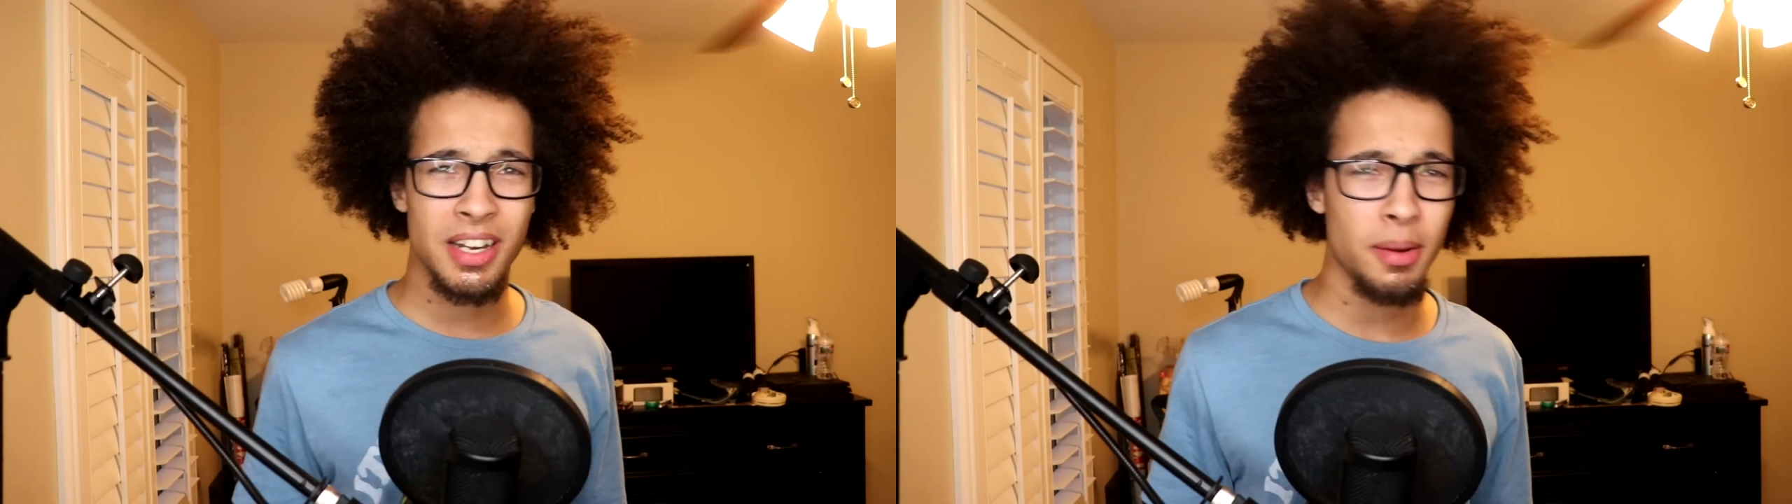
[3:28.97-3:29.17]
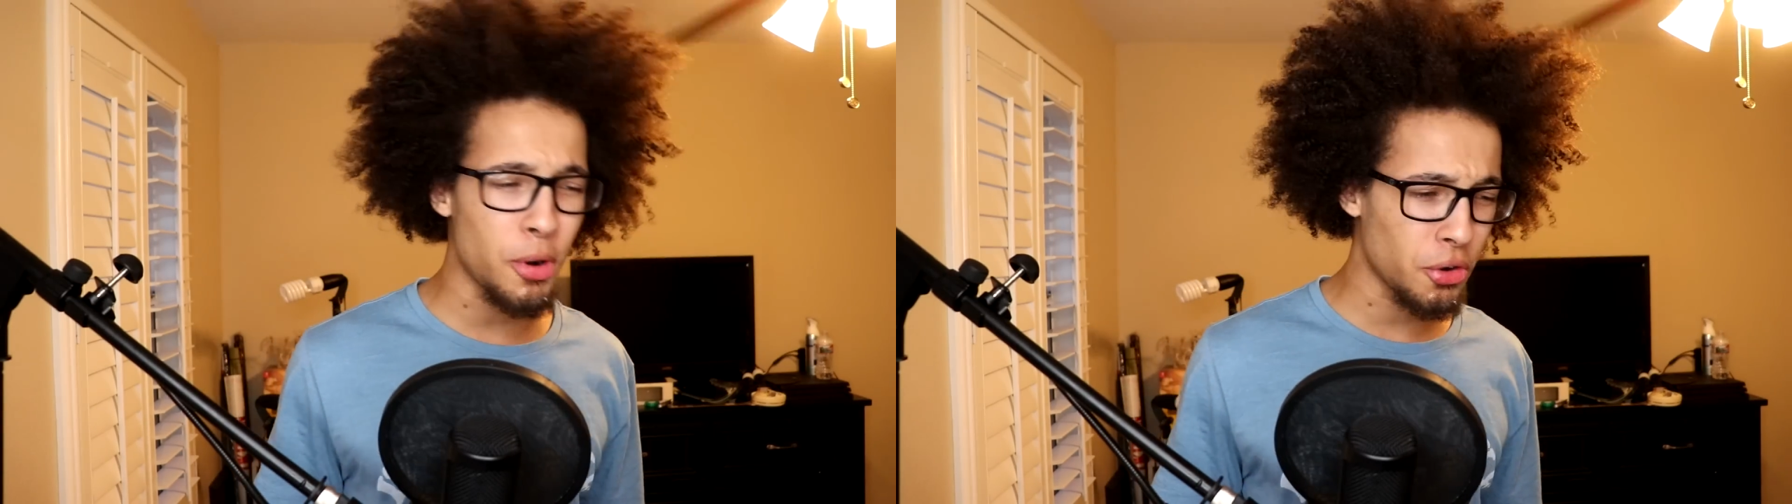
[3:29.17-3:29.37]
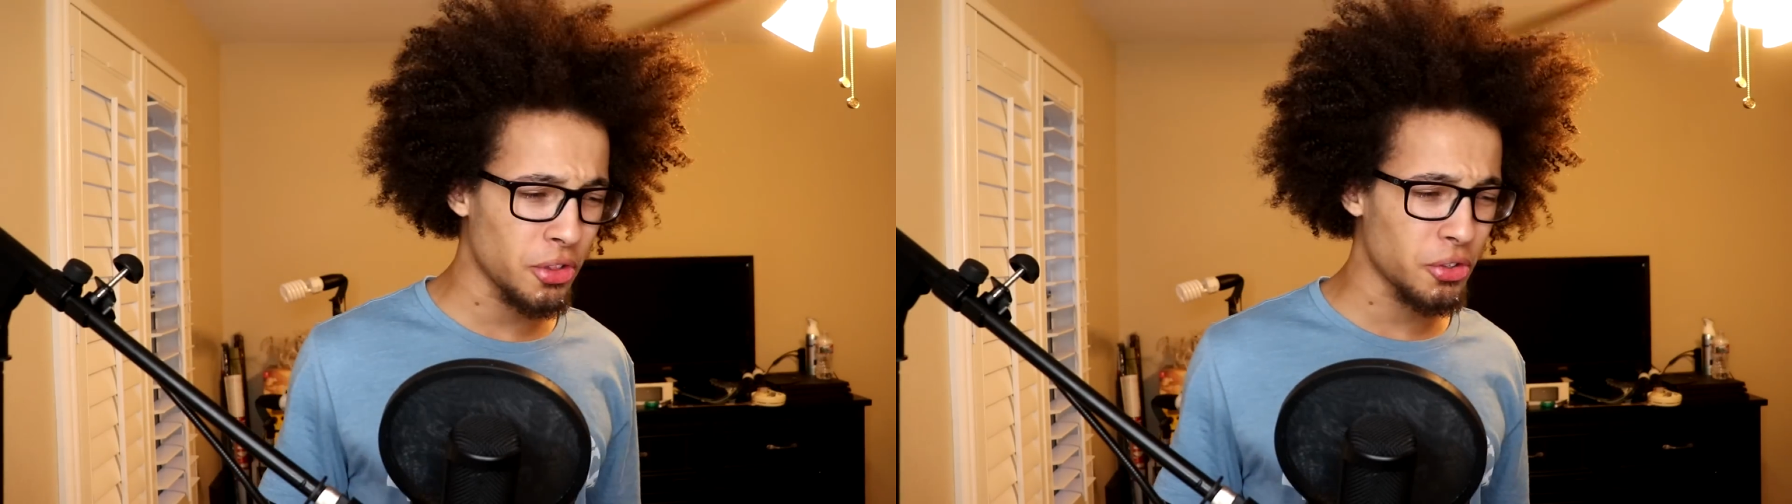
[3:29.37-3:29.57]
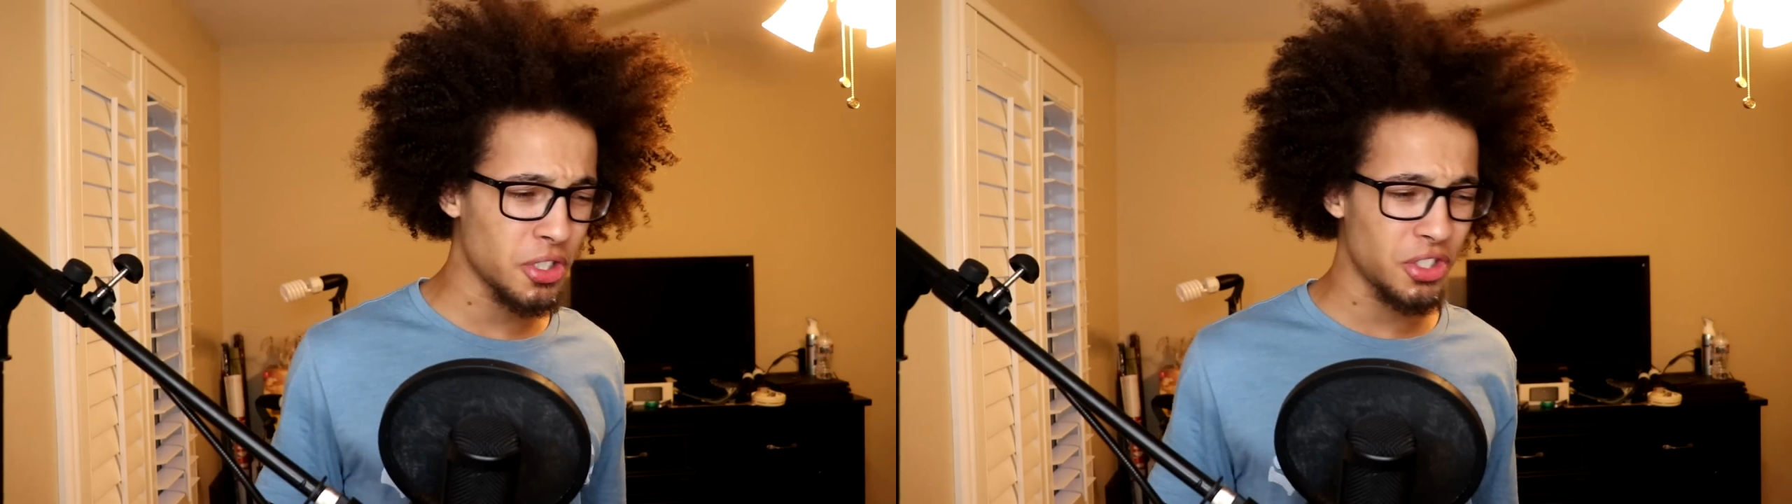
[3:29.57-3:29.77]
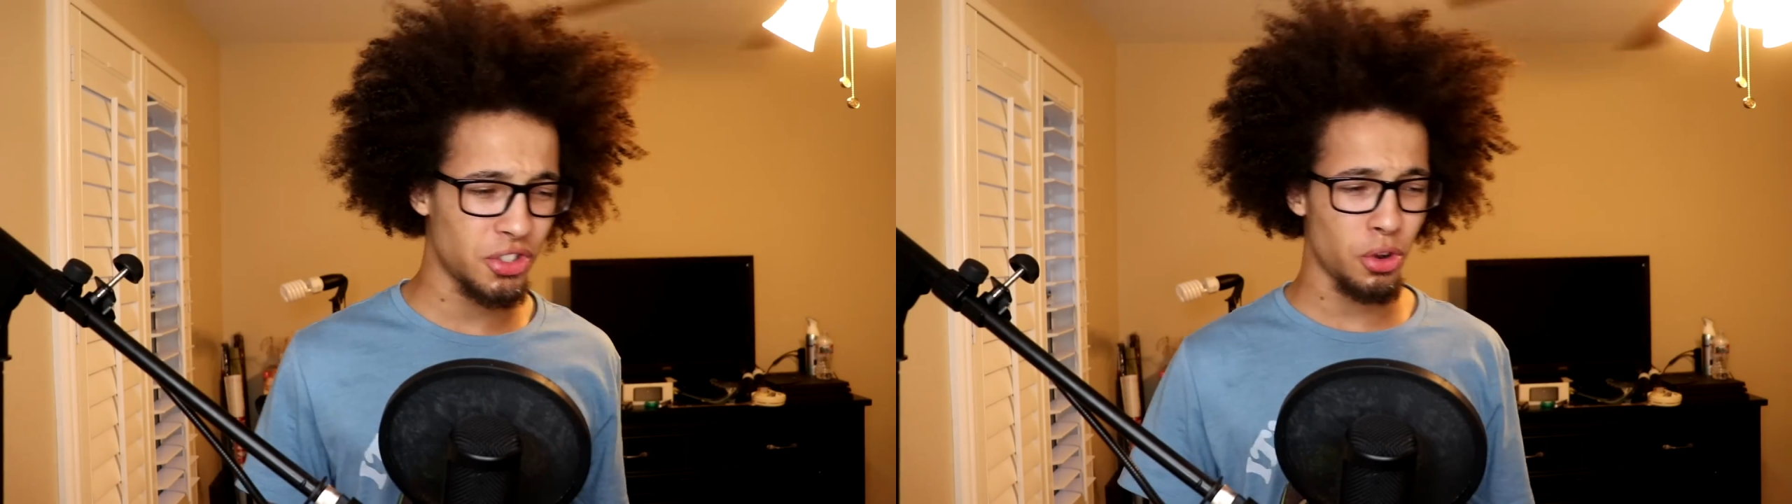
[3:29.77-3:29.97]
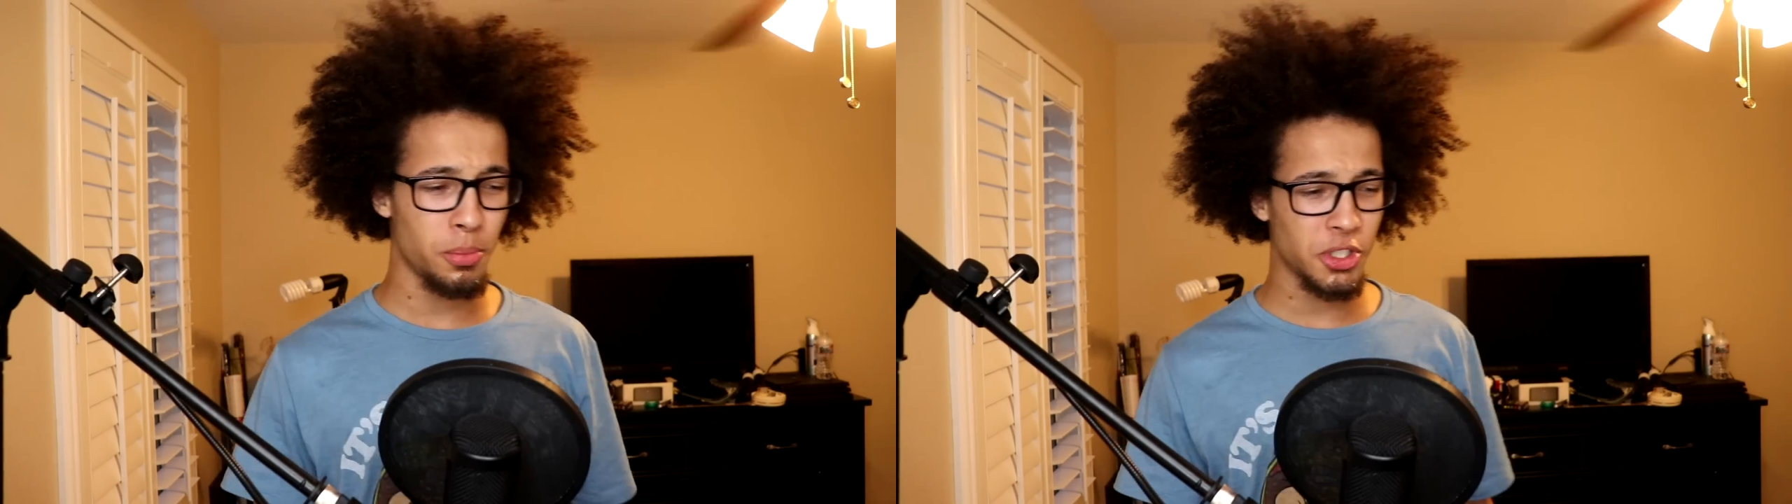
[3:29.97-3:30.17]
and I'm already learning so